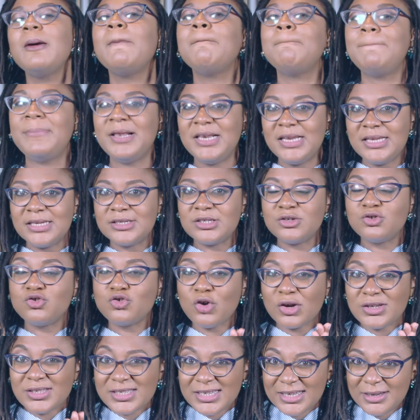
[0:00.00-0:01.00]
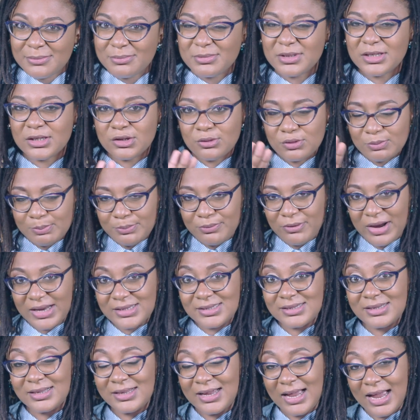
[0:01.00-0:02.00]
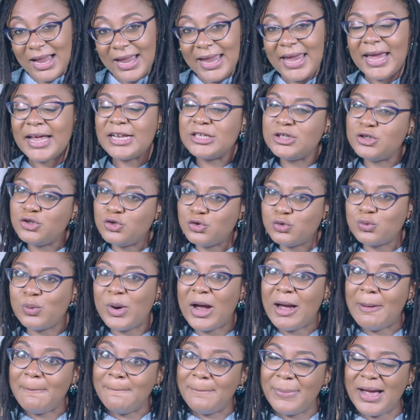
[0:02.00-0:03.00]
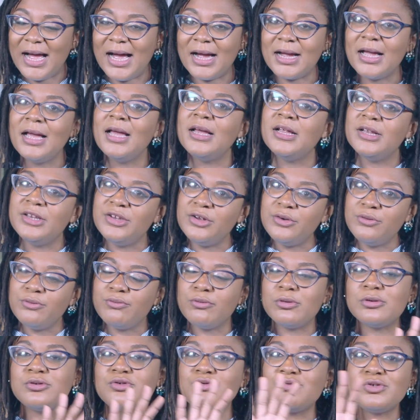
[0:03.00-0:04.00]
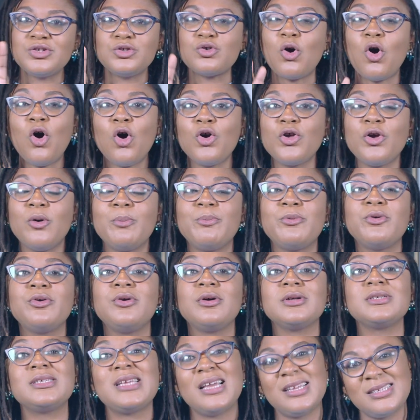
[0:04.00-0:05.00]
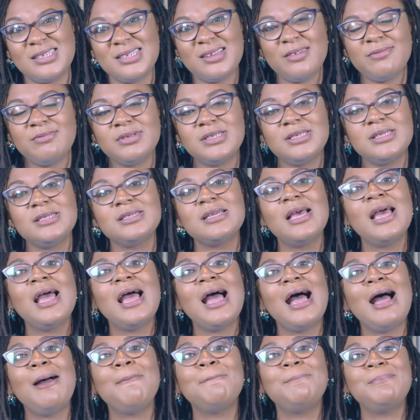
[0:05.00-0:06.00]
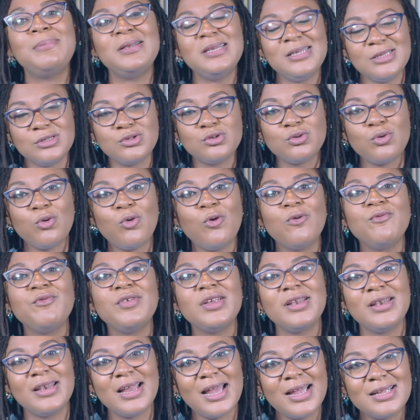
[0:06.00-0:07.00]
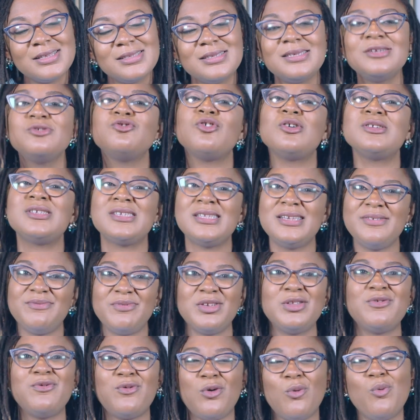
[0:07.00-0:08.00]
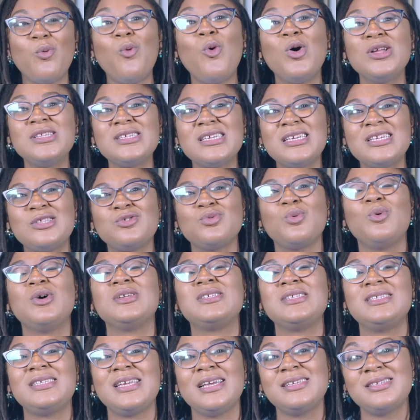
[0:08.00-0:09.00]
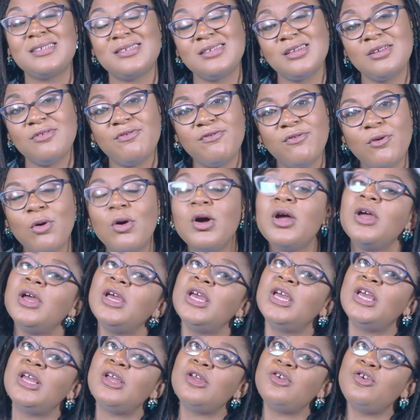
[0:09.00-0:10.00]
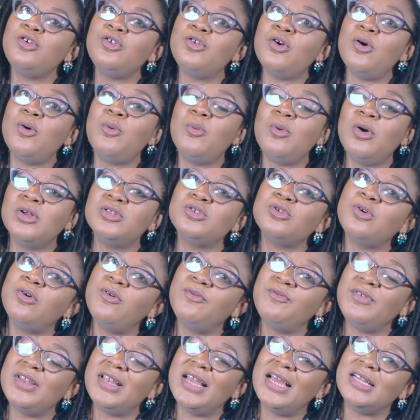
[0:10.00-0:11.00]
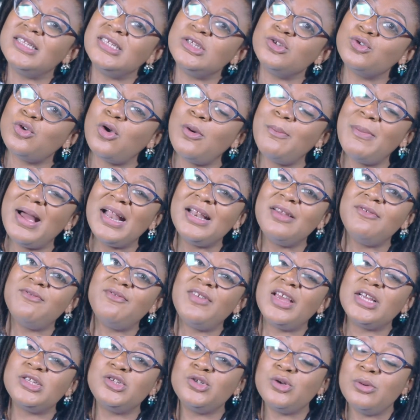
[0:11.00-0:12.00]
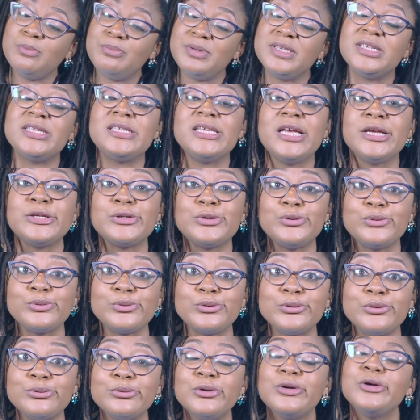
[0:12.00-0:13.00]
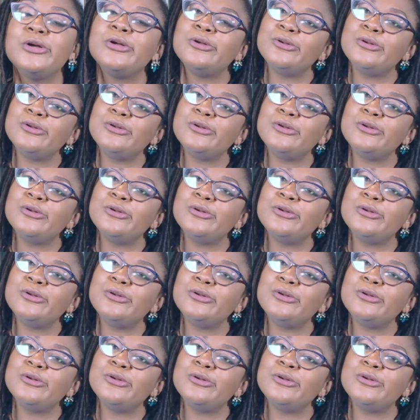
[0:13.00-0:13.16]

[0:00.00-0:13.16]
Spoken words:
Please just keep the Brazilian hair, the shoe and bag, the groceries, all your products and services. And please, COVID-19, just leave it for what it was destined for. You don't want COVID-19 to come and infect your business, do you?